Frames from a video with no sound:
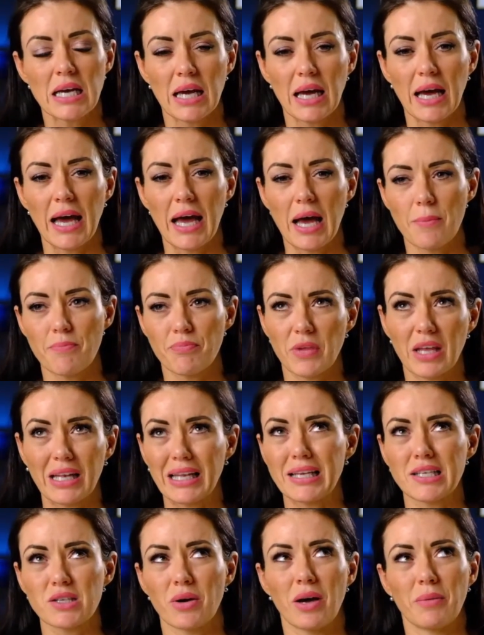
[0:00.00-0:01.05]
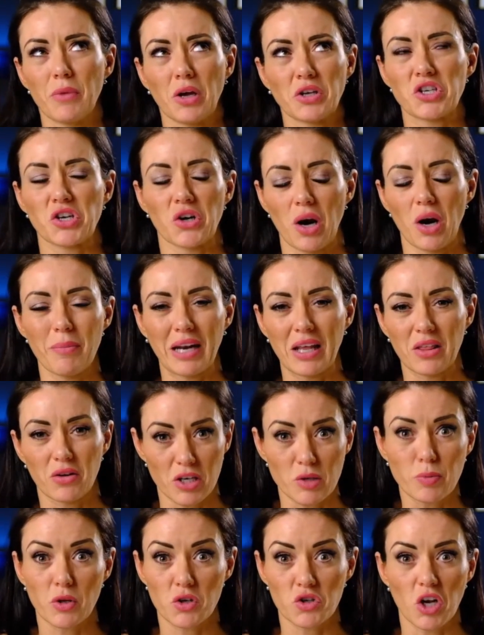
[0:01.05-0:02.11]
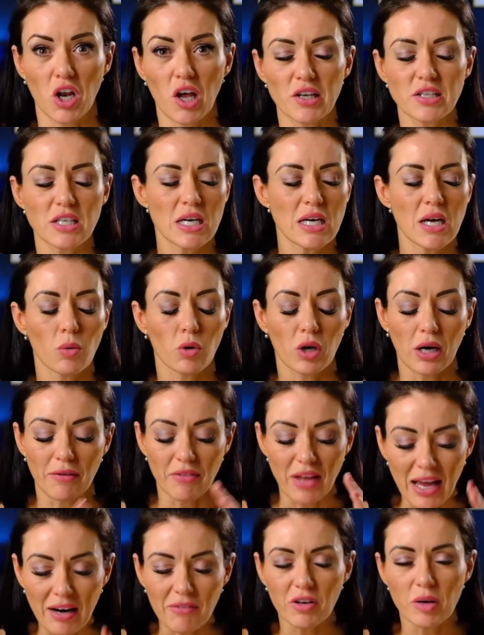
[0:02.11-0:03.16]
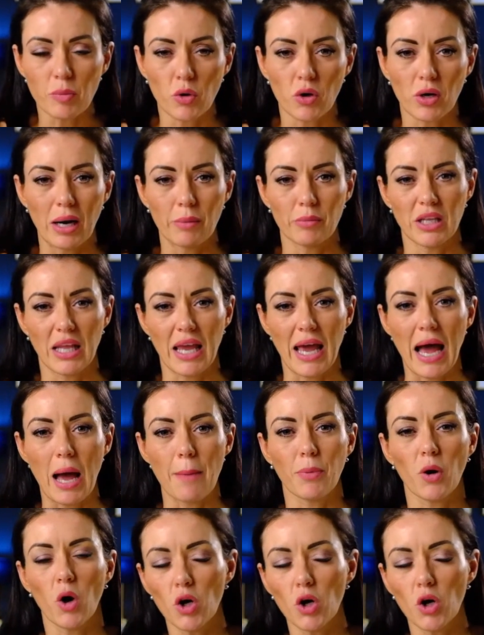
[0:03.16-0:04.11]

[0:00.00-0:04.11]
at least I'm not sure how many there is, but there's a lot. We're going to have every program on the app.